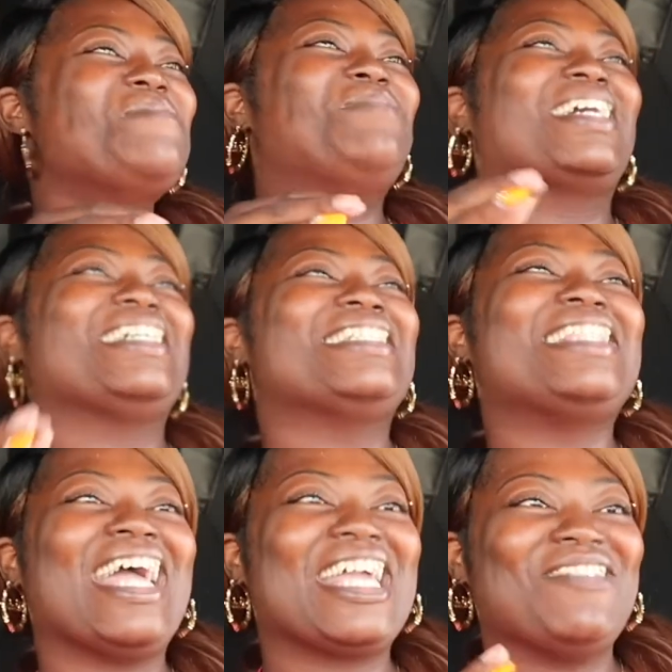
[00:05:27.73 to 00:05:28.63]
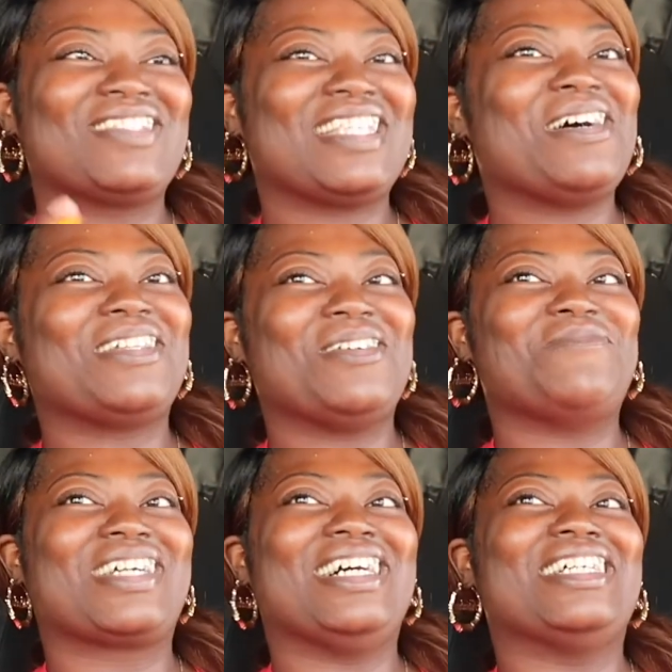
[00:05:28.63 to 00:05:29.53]
But good thing he was there though,
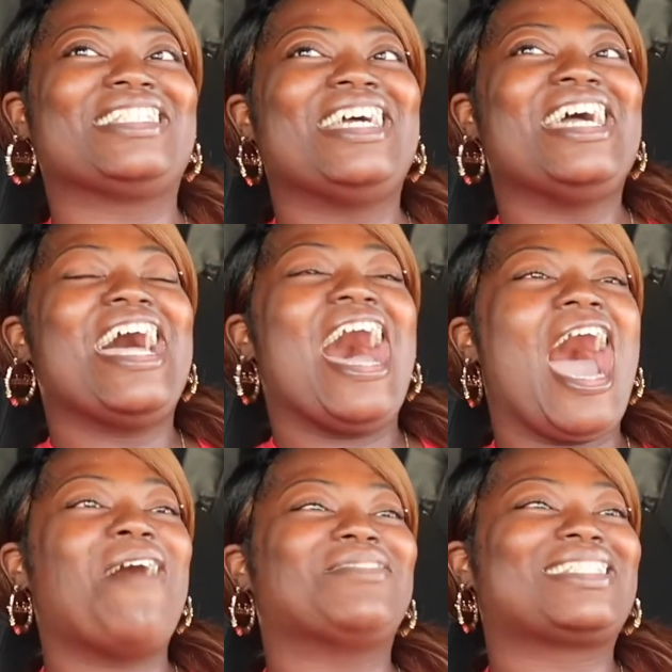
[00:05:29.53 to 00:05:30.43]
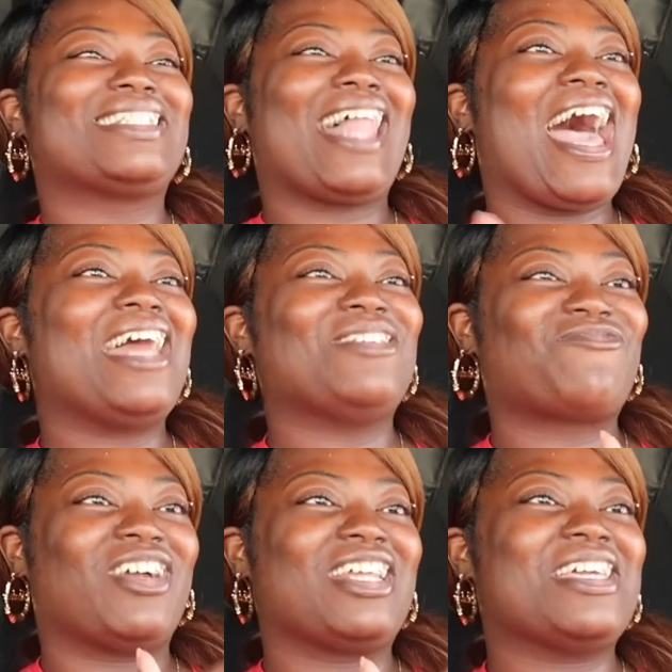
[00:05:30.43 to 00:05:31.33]
because I was sliding in
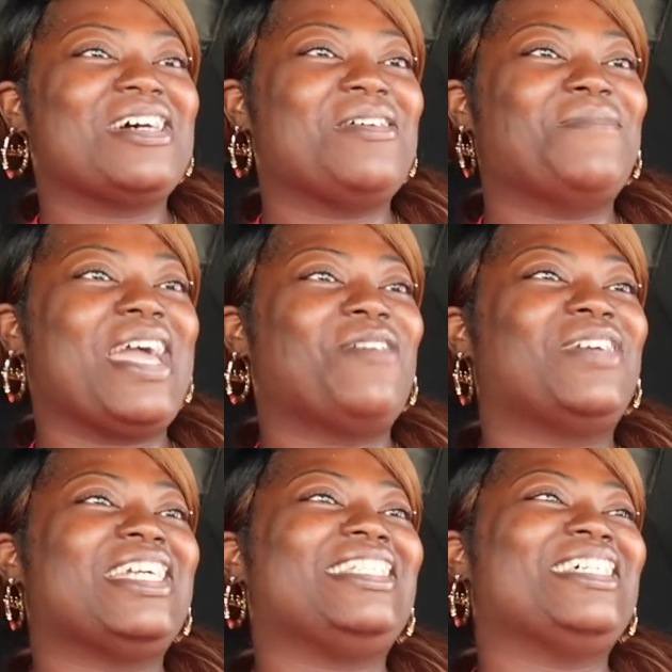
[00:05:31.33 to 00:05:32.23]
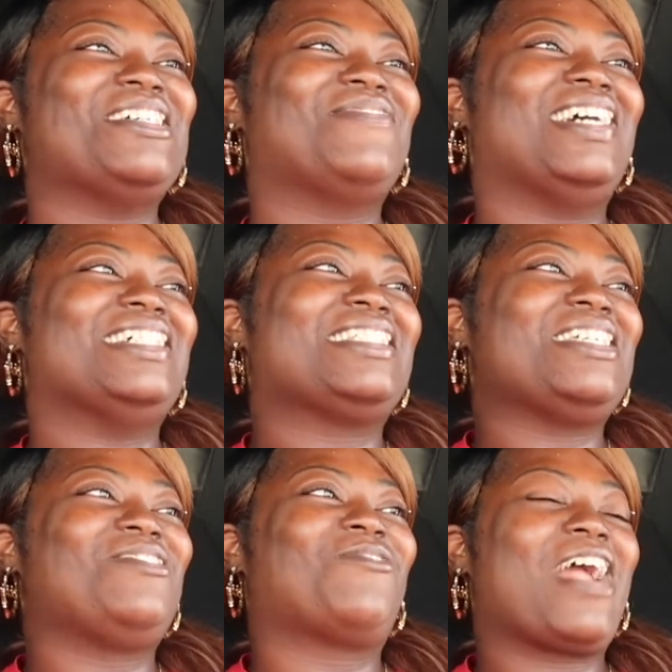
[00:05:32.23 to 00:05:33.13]
front of him, and what he did was
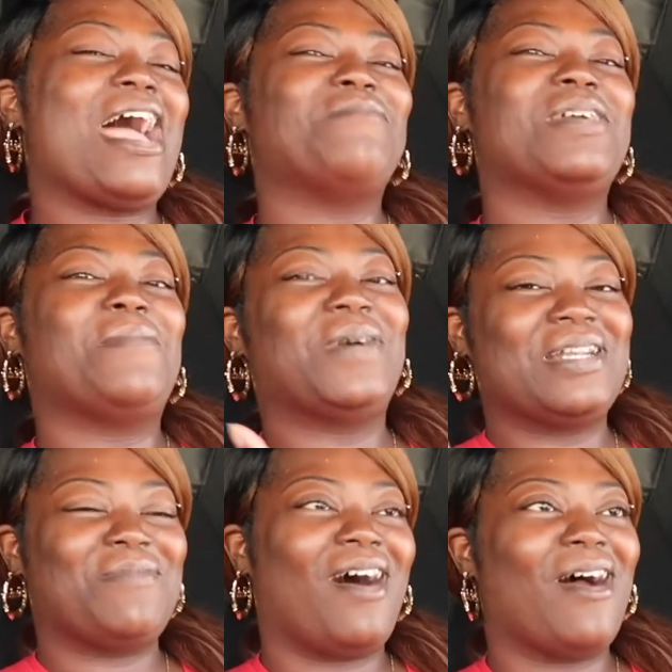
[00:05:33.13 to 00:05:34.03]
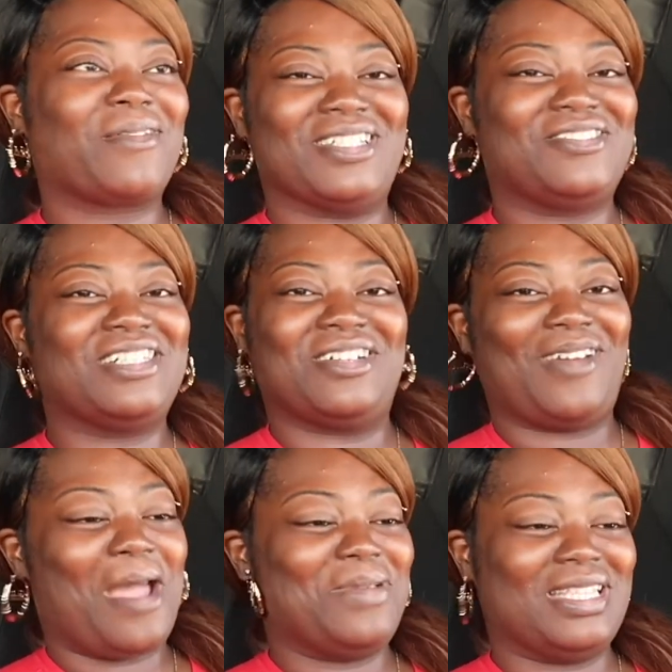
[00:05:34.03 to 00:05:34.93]
he grabbed me up under my arm, because you couldn't
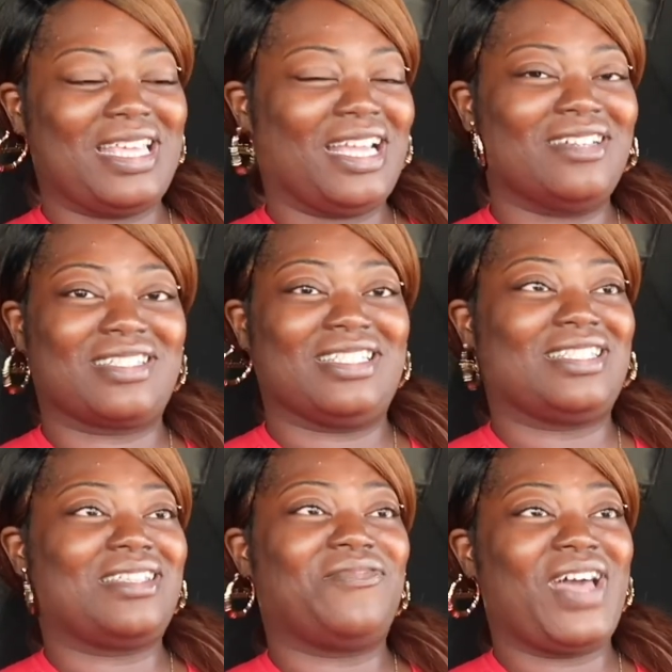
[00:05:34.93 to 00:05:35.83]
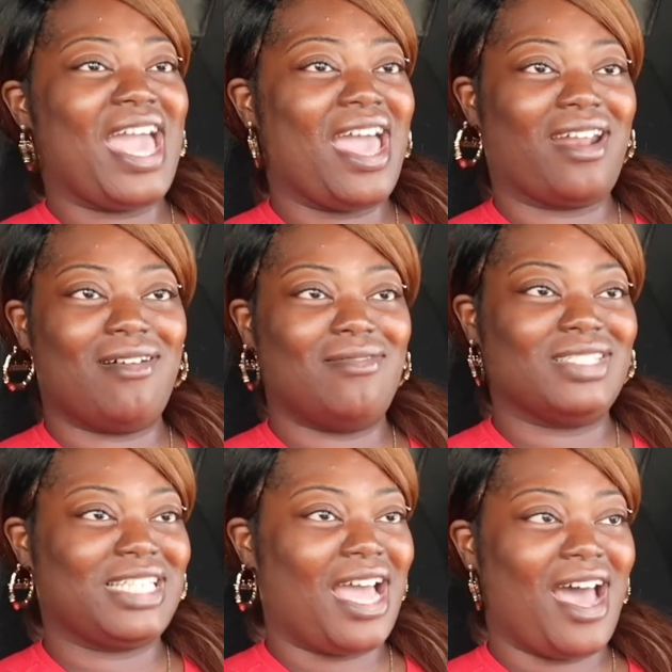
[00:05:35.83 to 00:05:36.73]
grab anything else because the stuff I had
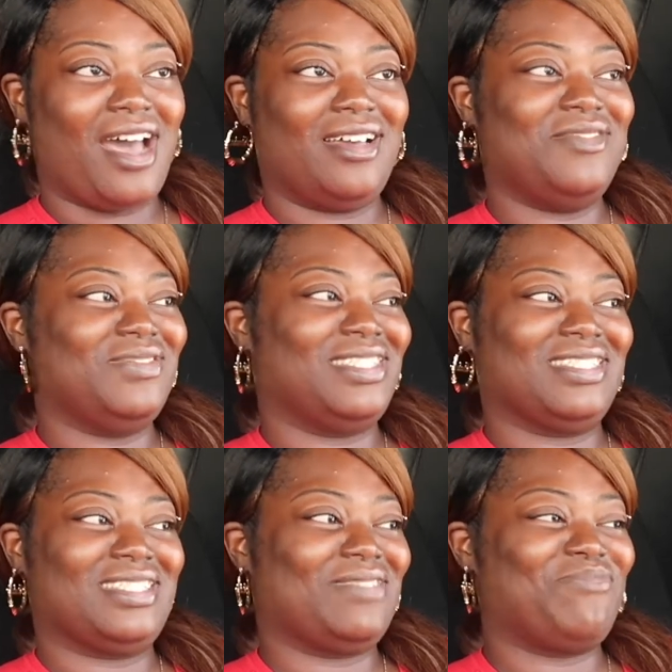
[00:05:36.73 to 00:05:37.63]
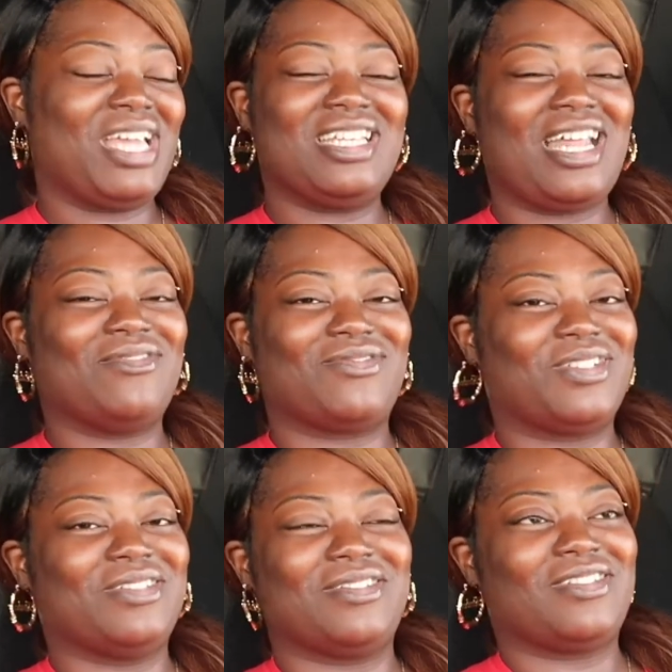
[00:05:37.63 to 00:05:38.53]
on, child, it was just, back then I was
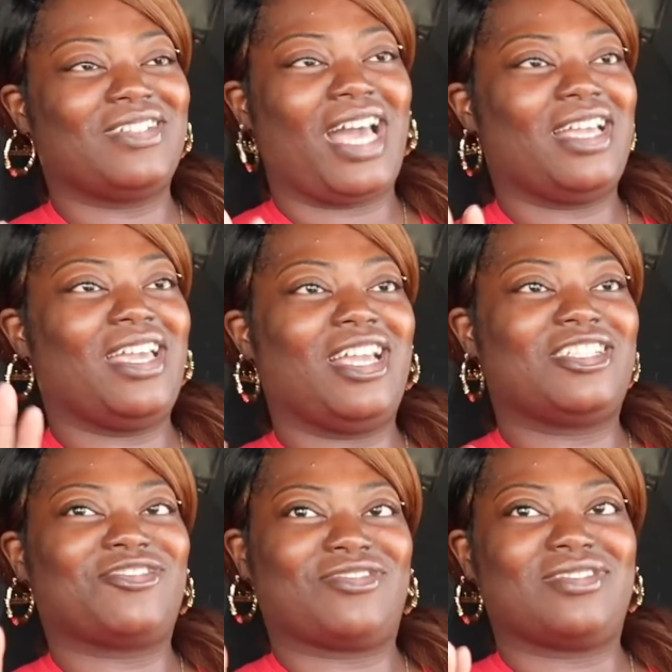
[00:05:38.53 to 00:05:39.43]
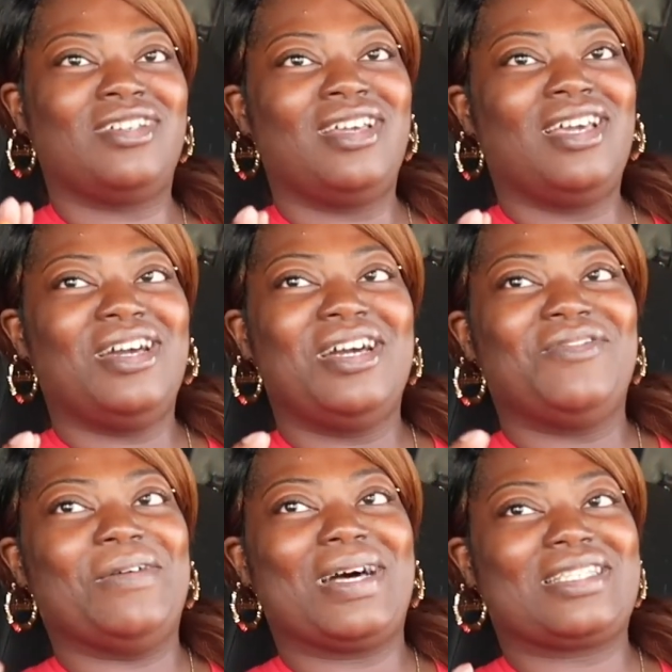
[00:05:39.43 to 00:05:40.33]
real like extra
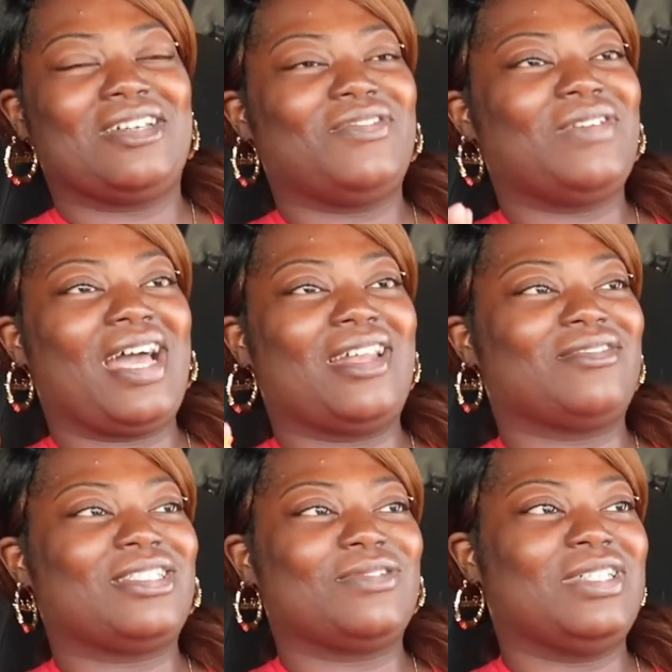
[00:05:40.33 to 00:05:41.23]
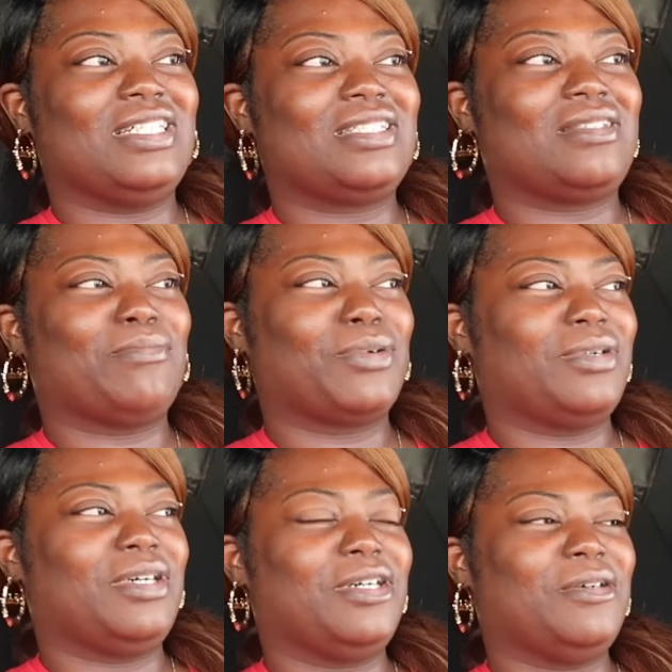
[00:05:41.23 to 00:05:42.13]
with my stuff. I had on shorts, some
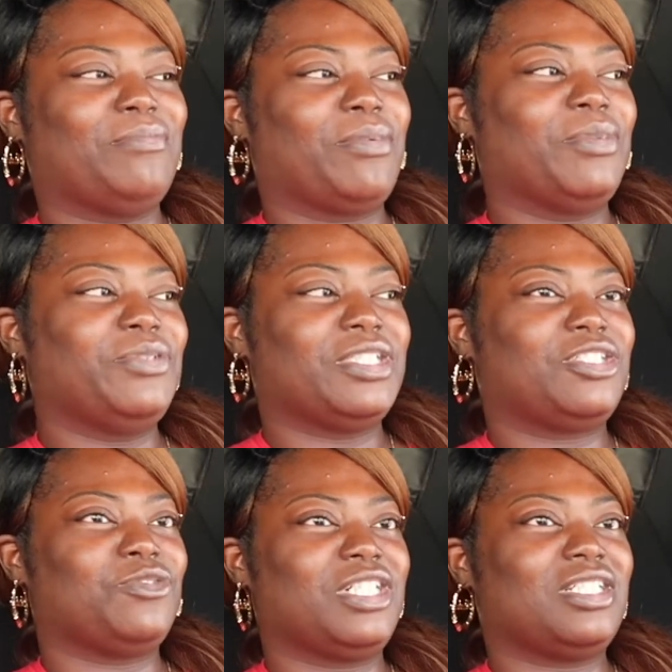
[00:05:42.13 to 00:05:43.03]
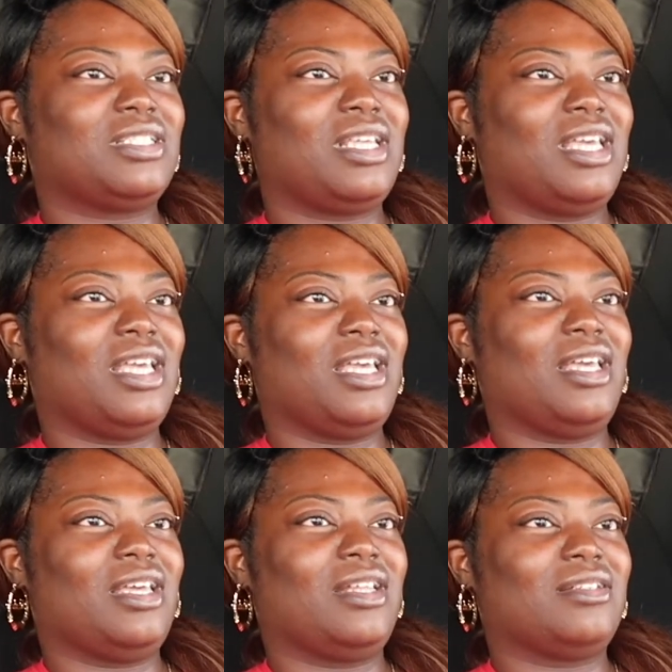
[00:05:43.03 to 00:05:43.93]
Bermuda shorts,
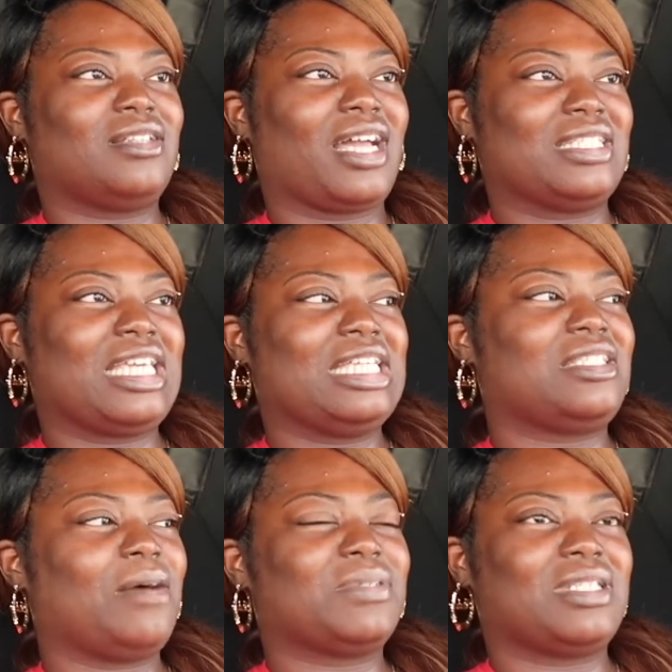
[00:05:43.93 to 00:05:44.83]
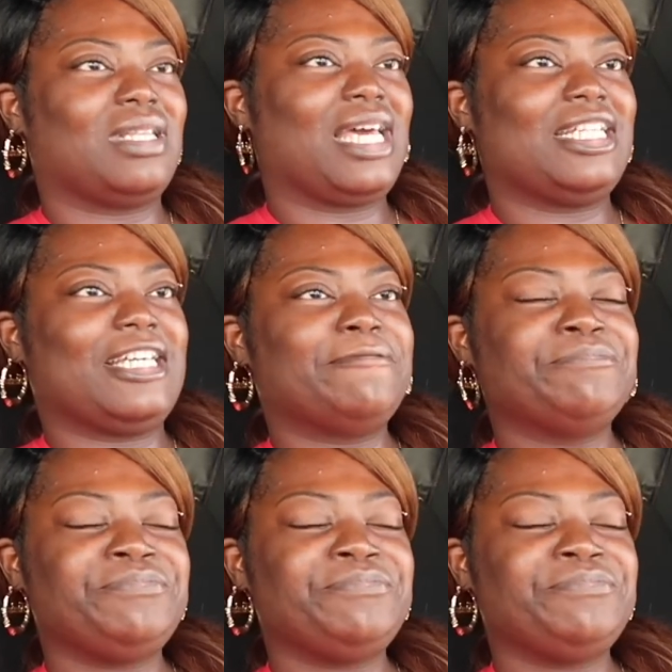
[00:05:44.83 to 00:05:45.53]
and like a tank top or something like that.